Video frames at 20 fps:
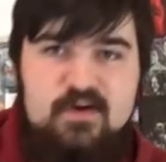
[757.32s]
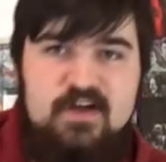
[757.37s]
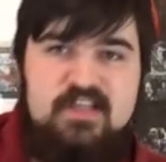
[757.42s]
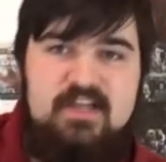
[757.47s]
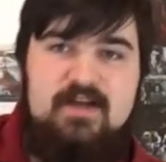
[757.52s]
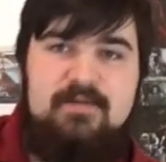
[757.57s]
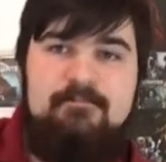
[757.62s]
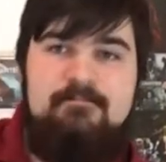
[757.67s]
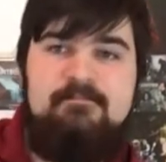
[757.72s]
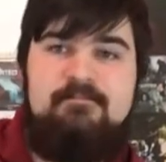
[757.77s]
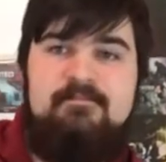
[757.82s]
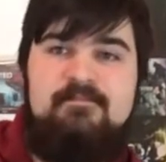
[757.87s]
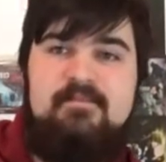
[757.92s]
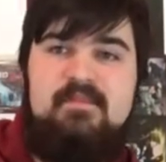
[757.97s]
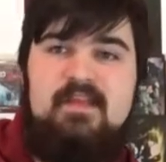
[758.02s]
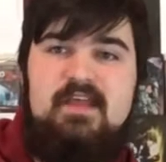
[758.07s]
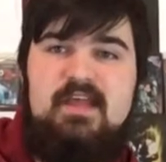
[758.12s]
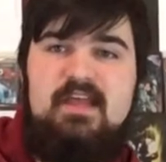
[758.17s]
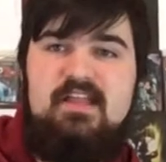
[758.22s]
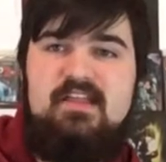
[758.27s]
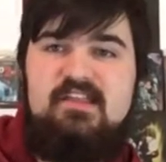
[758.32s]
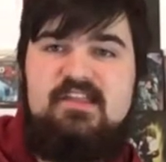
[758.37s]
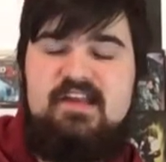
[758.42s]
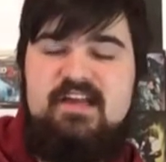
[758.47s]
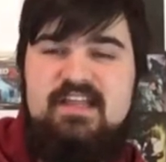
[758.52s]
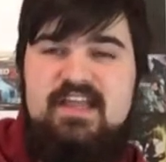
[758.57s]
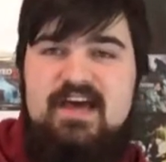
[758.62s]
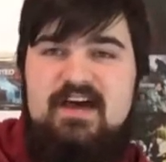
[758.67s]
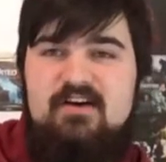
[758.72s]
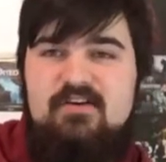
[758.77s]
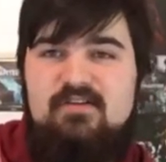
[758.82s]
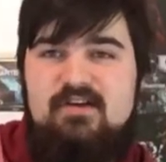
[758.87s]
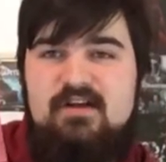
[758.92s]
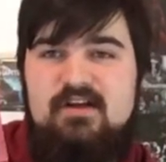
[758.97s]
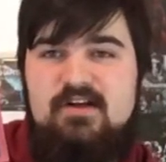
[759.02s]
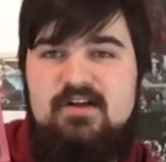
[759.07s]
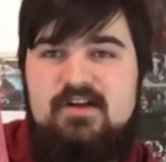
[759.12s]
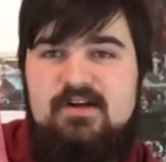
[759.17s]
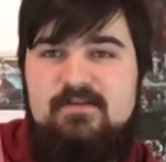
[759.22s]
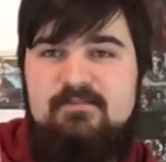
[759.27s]
Why not? Inside Out.
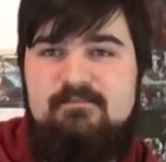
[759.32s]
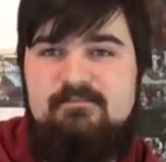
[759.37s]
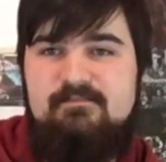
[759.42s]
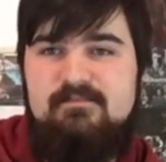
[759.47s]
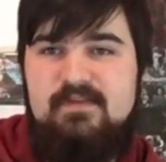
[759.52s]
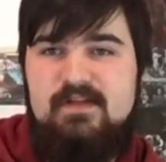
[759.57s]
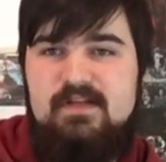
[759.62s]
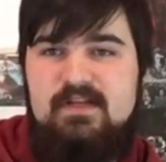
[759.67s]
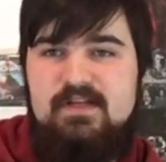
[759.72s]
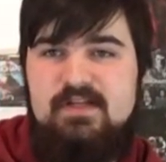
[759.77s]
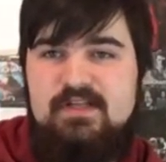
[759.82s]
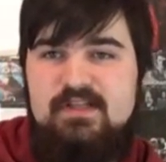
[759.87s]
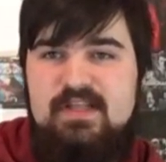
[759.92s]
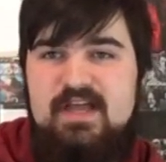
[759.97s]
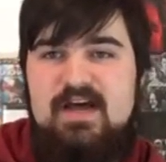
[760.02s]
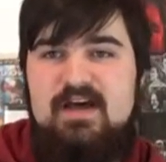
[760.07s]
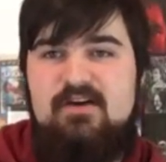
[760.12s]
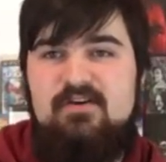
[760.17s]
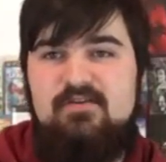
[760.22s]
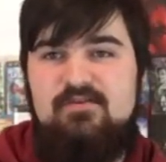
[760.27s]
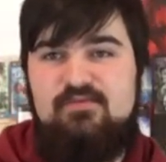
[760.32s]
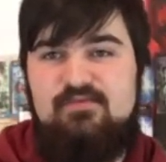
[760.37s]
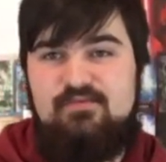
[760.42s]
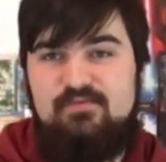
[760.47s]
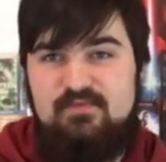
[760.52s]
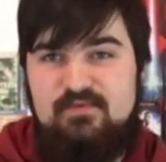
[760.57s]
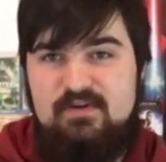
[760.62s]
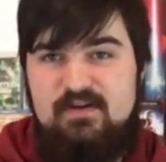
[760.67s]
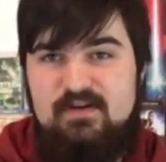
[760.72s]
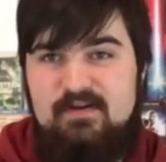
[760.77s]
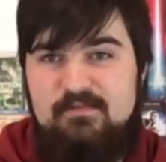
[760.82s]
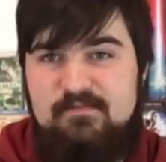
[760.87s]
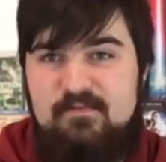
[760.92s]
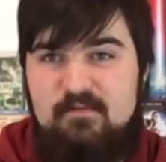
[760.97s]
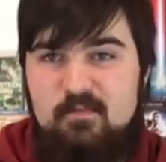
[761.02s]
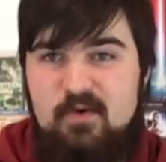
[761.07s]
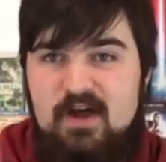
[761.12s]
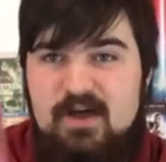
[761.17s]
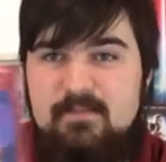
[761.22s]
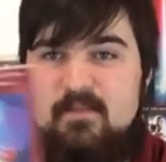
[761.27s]
Um, now,
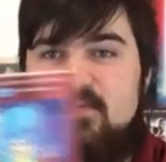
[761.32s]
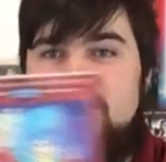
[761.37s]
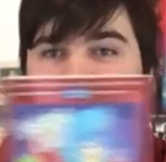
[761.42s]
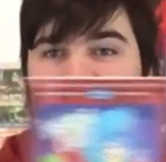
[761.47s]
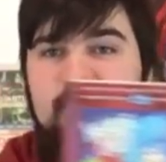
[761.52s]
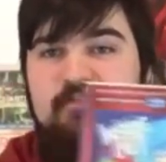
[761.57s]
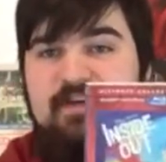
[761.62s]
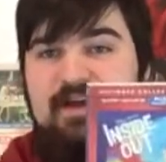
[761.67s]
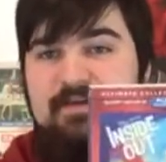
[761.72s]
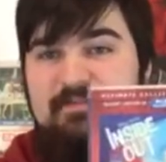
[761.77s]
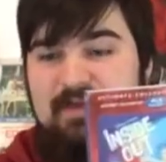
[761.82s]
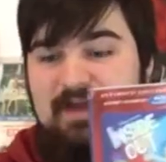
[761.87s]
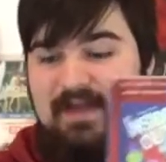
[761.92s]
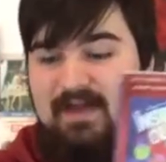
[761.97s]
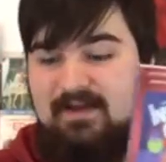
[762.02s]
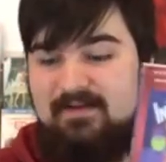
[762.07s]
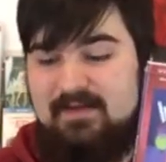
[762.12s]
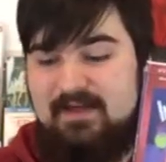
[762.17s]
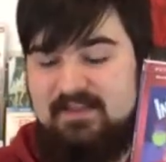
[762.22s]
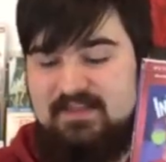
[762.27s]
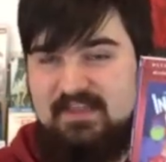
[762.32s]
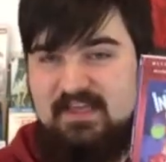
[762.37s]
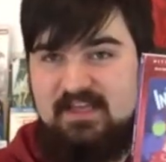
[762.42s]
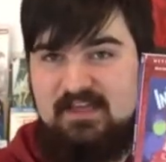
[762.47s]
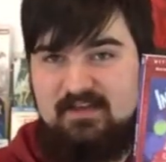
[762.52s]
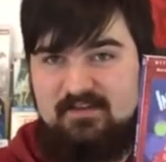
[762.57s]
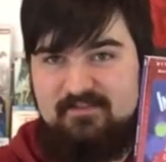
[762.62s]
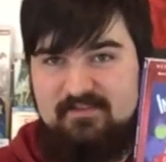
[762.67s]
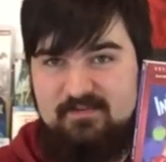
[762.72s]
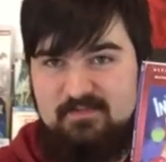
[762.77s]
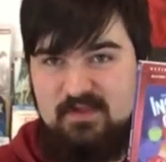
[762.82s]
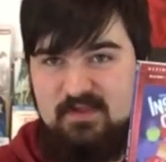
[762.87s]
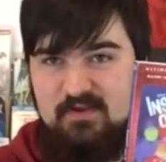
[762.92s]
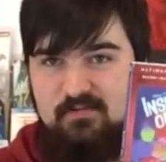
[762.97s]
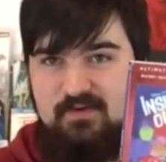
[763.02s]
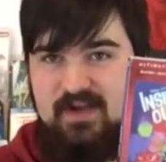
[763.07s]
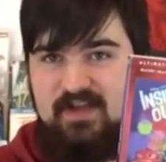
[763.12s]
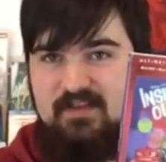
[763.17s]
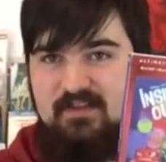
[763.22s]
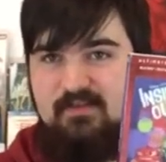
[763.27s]
from what I'm aware of, I, I I think if I'm
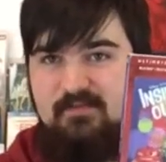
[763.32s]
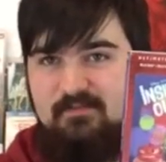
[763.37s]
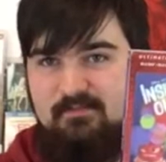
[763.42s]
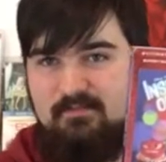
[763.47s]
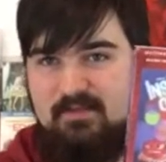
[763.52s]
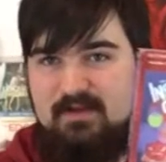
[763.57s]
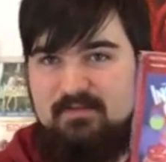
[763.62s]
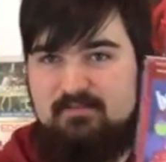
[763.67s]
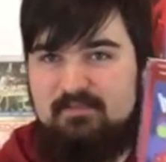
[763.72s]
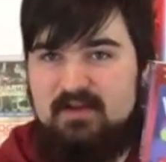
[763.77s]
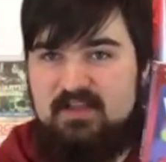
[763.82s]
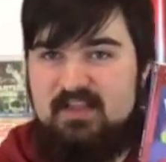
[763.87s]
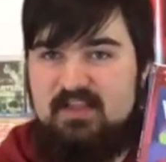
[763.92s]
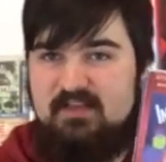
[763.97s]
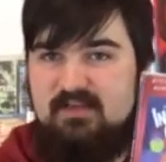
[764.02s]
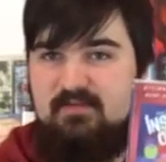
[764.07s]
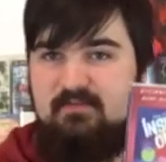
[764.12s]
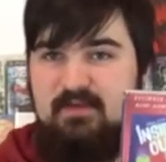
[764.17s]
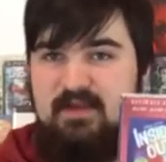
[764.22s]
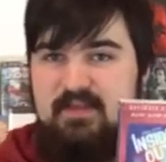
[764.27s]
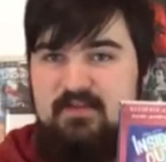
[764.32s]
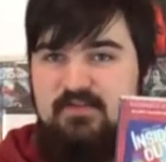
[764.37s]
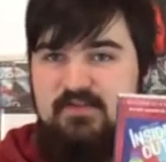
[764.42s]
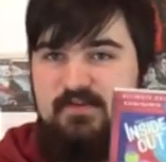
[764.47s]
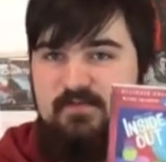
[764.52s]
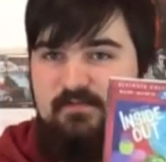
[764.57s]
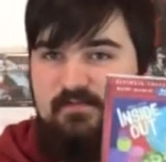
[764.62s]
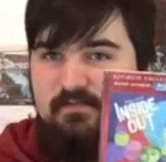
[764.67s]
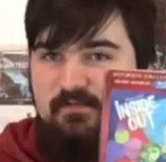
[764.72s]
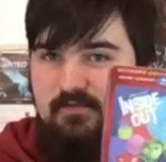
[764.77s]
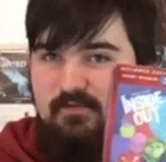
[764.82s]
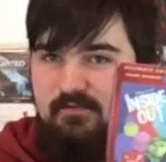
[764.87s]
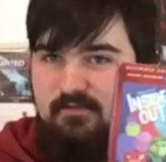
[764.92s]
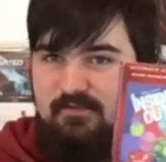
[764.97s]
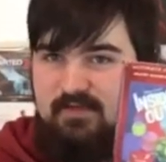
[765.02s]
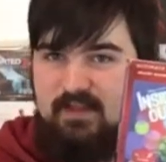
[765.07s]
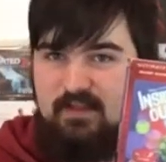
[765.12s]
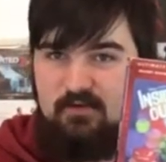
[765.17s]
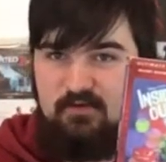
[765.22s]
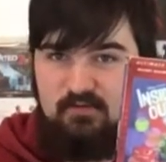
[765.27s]
still right, my buddy, my YouTube
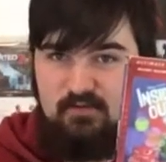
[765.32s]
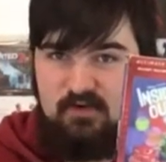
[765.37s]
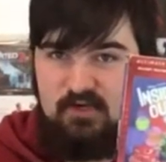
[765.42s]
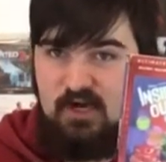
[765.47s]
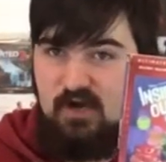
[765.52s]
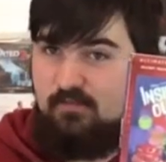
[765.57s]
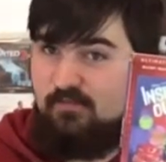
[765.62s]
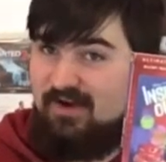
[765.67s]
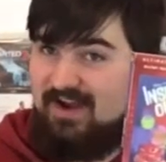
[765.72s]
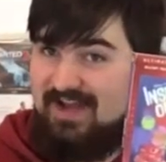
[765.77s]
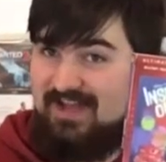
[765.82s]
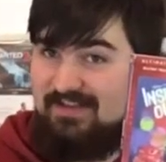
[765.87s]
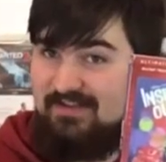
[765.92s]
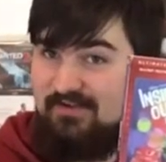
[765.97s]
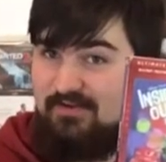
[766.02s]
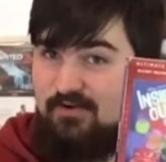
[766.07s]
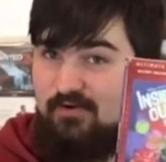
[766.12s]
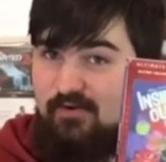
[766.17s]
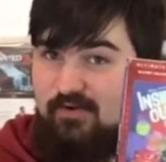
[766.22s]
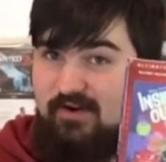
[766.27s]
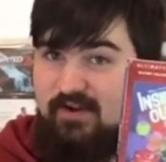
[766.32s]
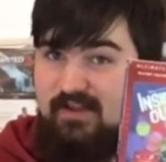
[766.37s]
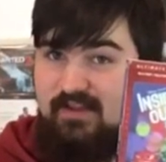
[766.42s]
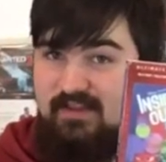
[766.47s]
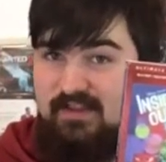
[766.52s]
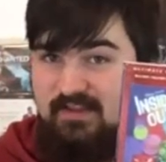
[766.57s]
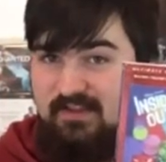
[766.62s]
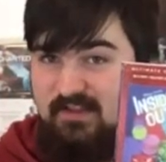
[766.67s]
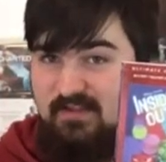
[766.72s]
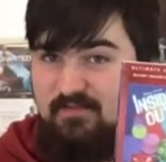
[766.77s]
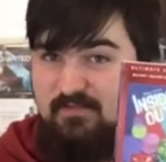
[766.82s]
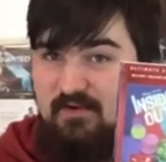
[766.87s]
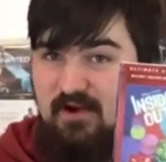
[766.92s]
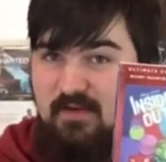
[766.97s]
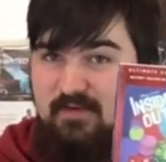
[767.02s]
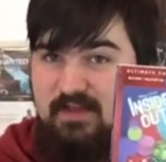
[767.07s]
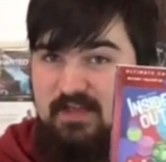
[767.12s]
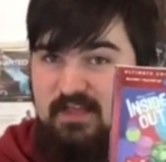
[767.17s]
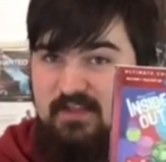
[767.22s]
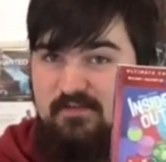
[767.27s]
fellow comrade Corey, this is
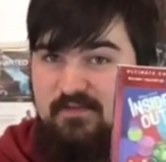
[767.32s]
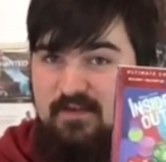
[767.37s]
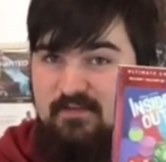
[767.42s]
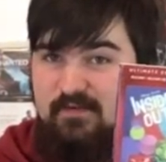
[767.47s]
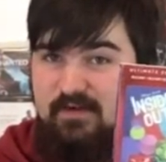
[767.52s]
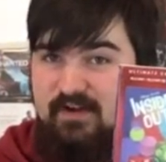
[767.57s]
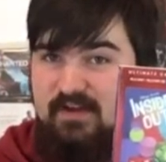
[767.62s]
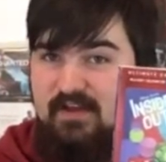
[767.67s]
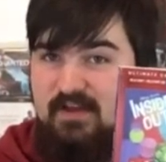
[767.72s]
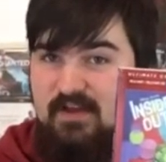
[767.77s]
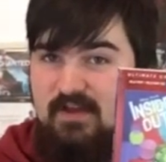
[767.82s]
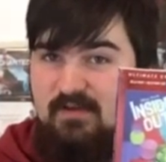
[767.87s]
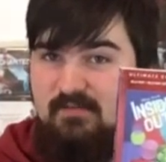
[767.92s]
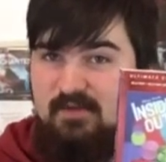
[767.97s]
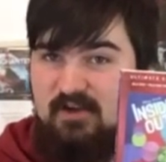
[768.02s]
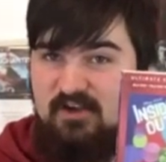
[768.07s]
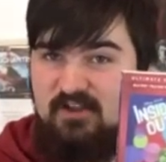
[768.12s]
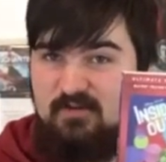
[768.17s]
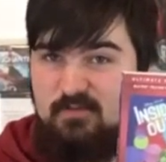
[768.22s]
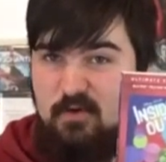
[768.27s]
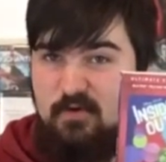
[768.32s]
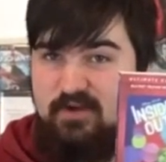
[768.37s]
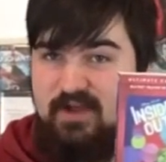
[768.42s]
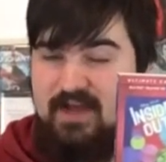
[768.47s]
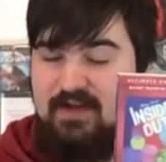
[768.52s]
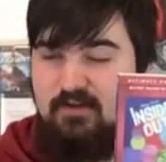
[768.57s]
probably his favorite Pixar movie.